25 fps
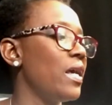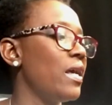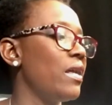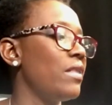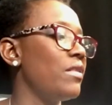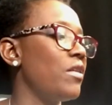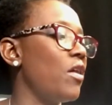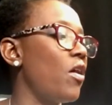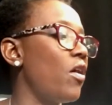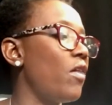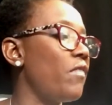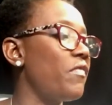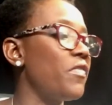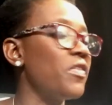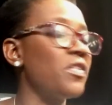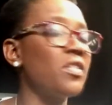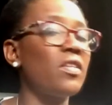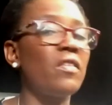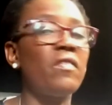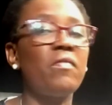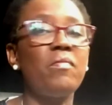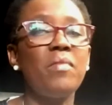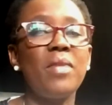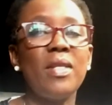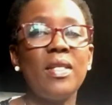The office
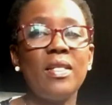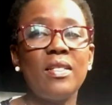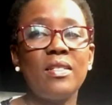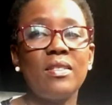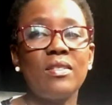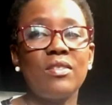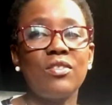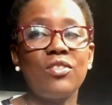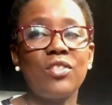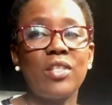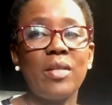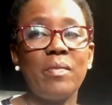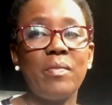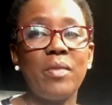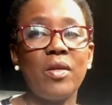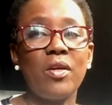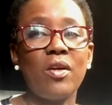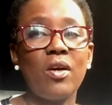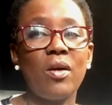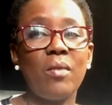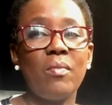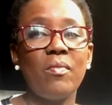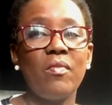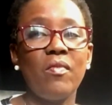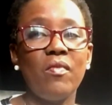of minister shall
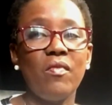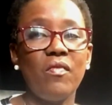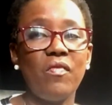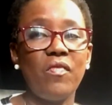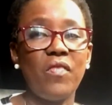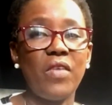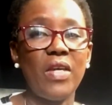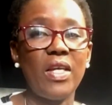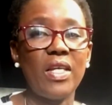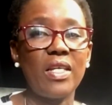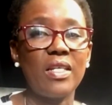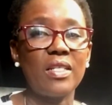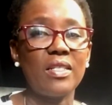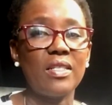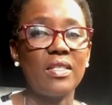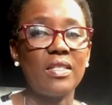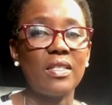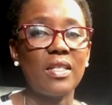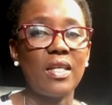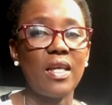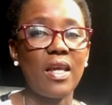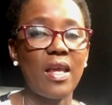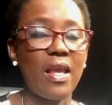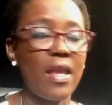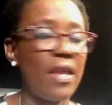become vacant
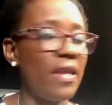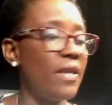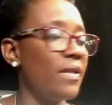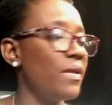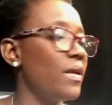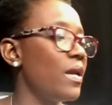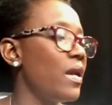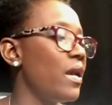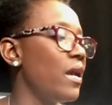A.